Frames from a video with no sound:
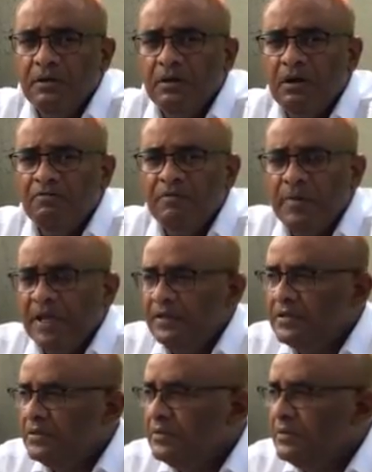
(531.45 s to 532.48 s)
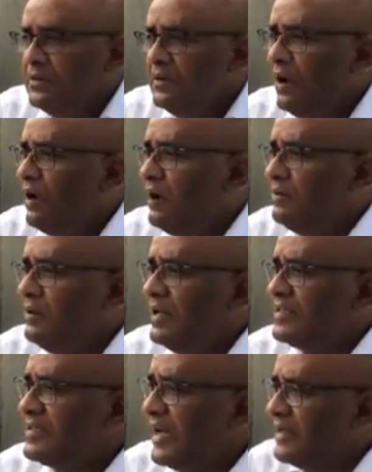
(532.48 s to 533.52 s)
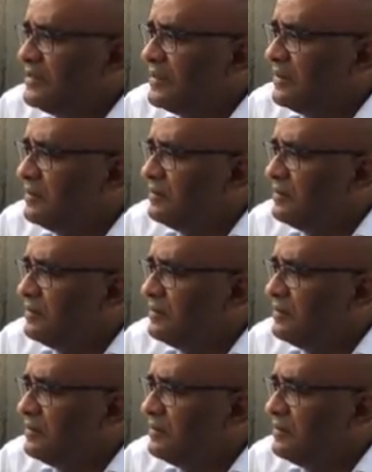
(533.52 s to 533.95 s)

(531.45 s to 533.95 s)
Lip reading: government on this sector,